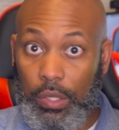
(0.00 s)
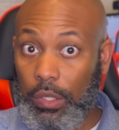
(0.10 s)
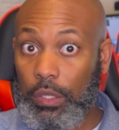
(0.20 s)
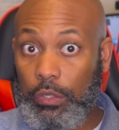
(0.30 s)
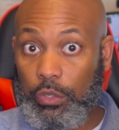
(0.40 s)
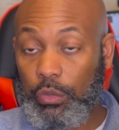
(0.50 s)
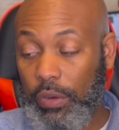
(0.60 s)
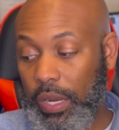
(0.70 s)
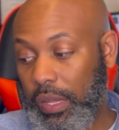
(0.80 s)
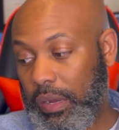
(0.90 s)
a shoe
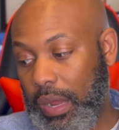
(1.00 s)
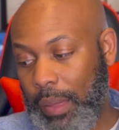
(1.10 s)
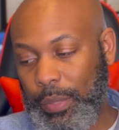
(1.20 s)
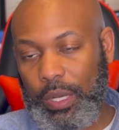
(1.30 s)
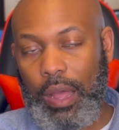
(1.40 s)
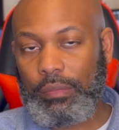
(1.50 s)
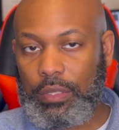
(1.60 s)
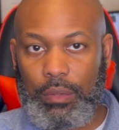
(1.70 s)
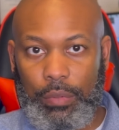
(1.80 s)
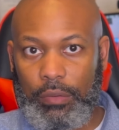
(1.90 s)
right here. I mean,
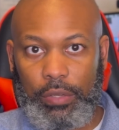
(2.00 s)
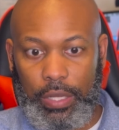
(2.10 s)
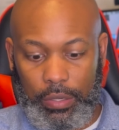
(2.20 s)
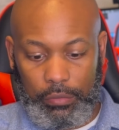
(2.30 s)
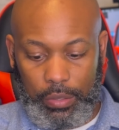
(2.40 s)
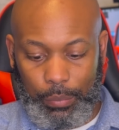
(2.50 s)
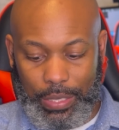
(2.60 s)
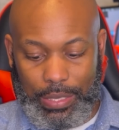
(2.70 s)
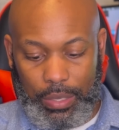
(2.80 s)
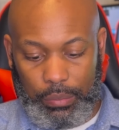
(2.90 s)
obviously I'm never getting rid of my
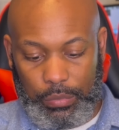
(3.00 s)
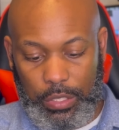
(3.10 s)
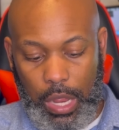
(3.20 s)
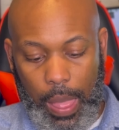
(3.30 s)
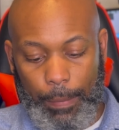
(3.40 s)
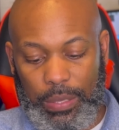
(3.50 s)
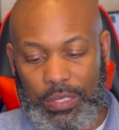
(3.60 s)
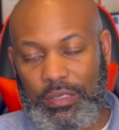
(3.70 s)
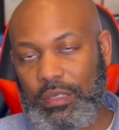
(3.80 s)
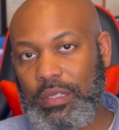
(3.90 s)
Tims, but
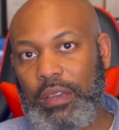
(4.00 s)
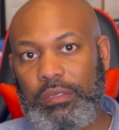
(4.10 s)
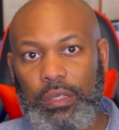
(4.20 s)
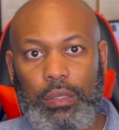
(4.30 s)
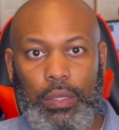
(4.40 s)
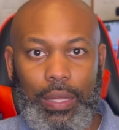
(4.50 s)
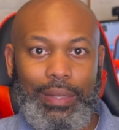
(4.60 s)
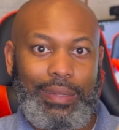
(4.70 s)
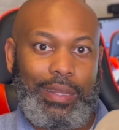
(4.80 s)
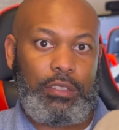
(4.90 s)
this is definitely like a
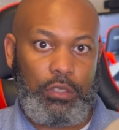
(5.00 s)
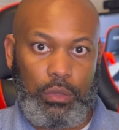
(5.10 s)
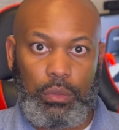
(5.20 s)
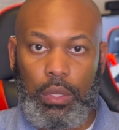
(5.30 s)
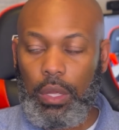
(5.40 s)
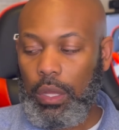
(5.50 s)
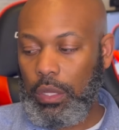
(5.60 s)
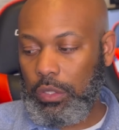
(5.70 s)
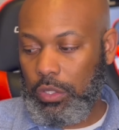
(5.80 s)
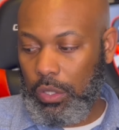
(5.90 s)
nice shoe.
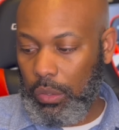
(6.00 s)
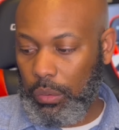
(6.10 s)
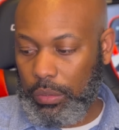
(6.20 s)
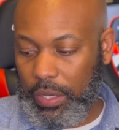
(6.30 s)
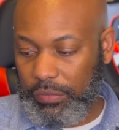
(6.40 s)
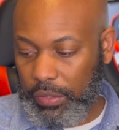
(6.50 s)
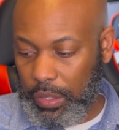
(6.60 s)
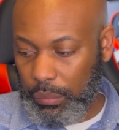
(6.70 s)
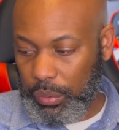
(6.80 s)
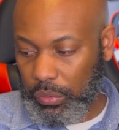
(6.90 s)
And so definitely a
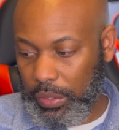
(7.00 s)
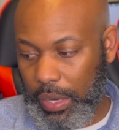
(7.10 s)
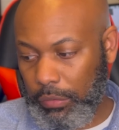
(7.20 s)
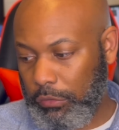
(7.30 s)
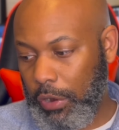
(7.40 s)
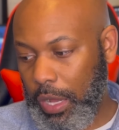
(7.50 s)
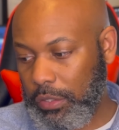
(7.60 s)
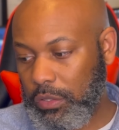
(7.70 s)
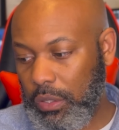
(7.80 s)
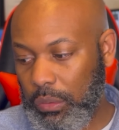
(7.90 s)
boot that I would rock.
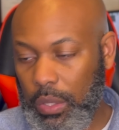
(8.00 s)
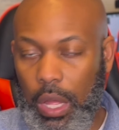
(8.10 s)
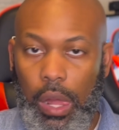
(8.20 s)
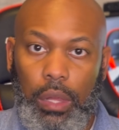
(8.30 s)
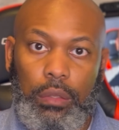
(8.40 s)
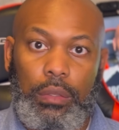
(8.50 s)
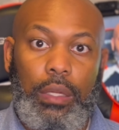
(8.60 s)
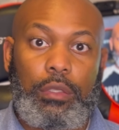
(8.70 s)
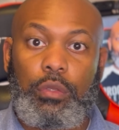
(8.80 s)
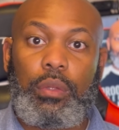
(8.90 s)
So
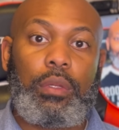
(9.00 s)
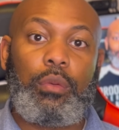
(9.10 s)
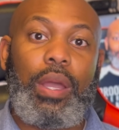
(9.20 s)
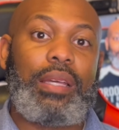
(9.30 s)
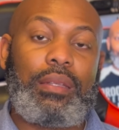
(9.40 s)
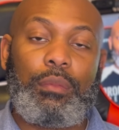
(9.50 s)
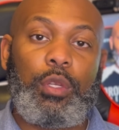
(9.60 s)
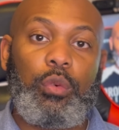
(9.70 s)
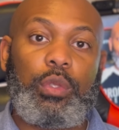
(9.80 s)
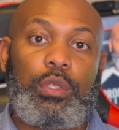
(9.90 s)
let you, you guys let me
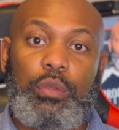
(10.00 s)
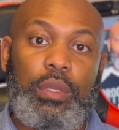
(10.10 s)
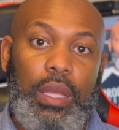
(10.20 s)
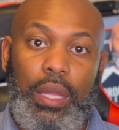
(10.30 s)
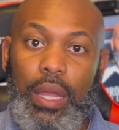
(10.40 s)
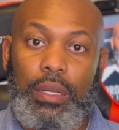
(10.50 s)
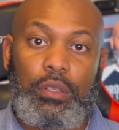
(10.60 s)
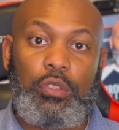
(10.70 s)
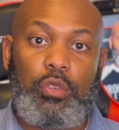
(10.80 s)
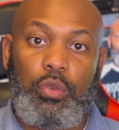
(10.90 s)
know what you think. How did
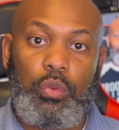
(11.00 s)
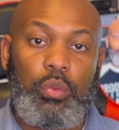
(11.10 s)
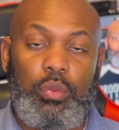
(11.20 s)
you